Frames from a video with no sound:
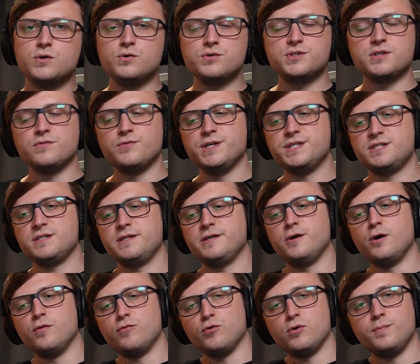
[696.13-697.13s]
Also, recently
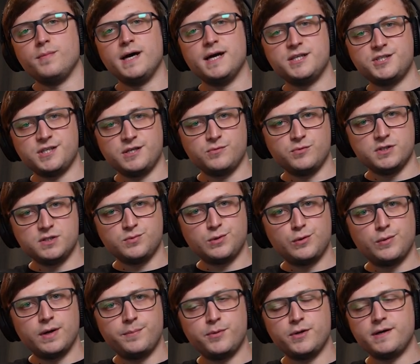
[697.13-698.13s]
over on my channel as
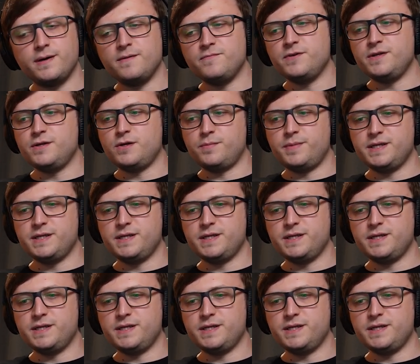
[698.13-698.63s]
well, I put out a video